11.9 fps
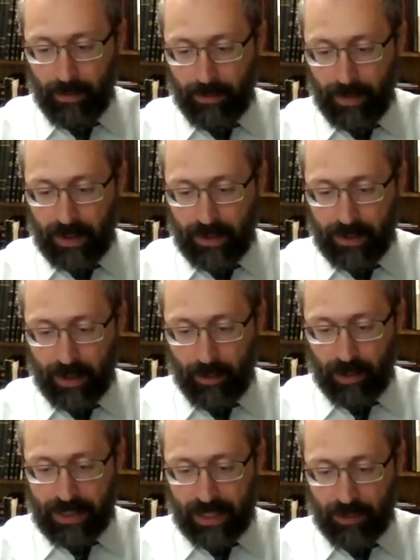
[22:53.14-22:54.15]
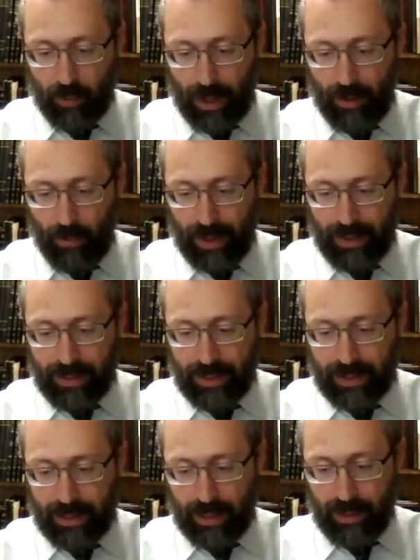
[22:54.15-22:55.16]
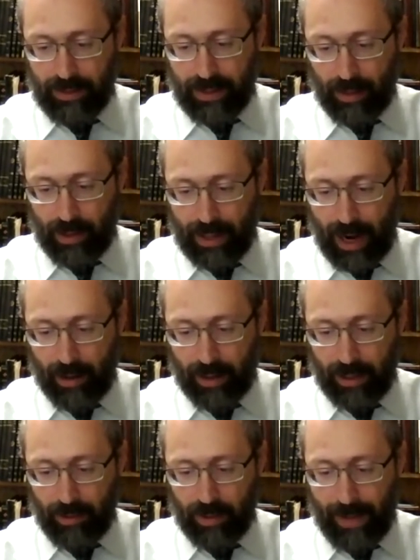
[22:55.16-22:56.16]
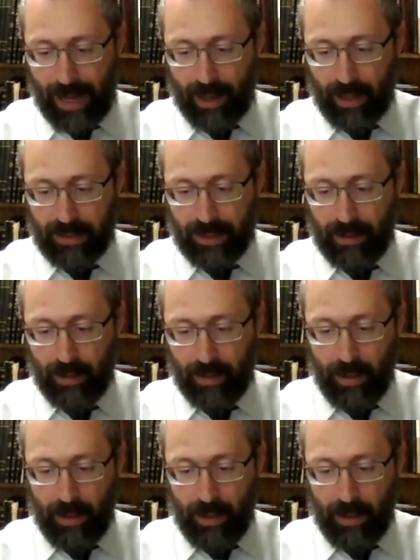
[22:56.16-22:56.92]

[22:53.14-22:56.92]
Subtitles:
The Gemara says, what is this? Is there a gargir l'may chazi?